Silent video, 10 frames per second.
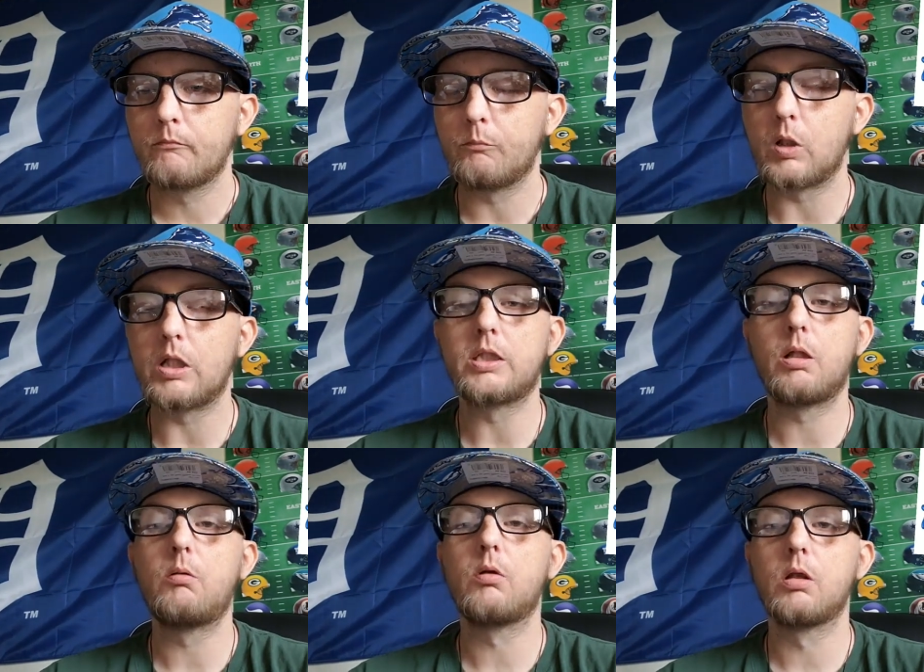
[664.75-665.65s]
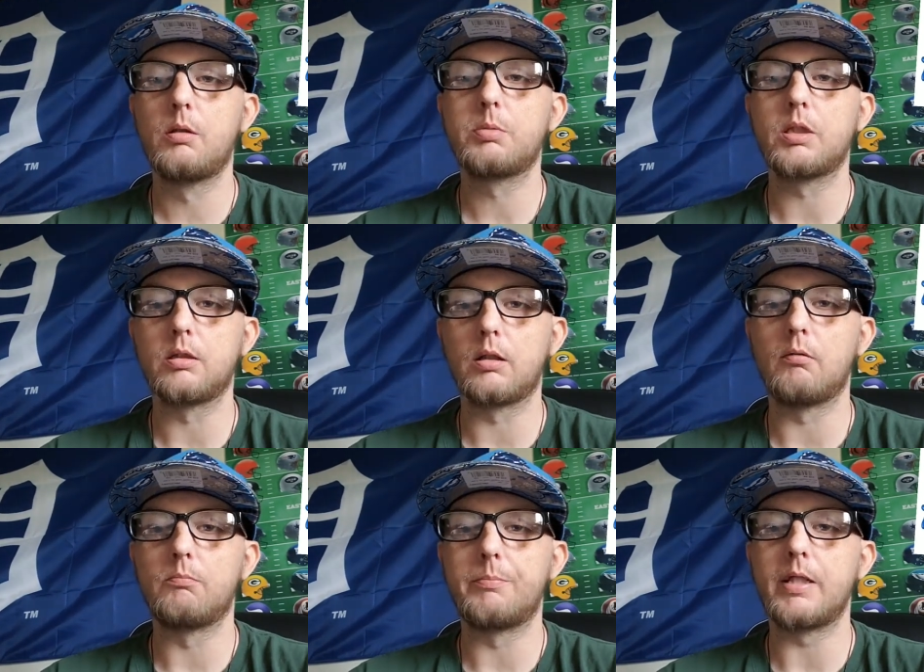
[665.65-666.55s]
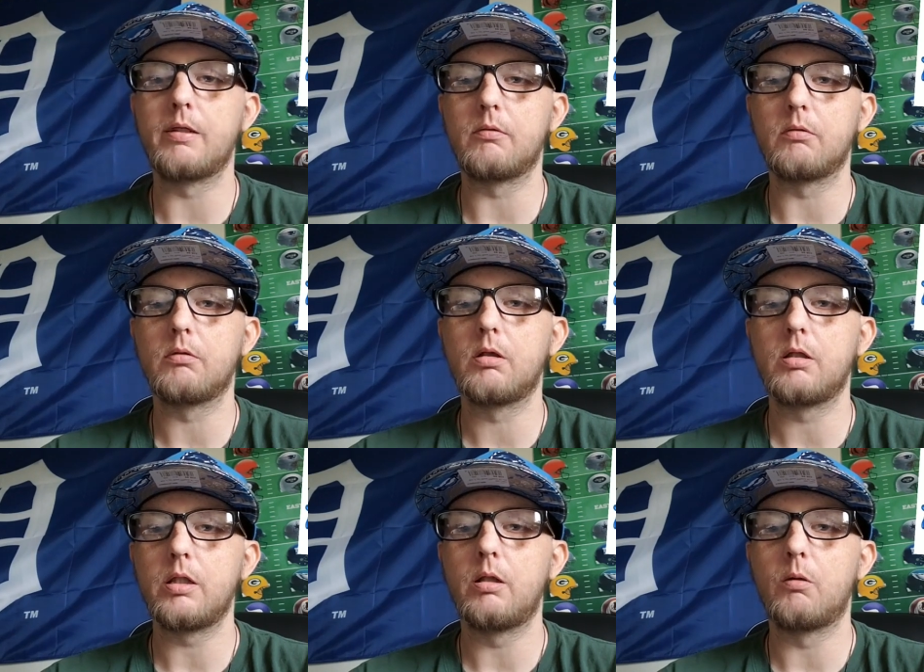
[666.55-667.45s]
he's shown glimpses of being, he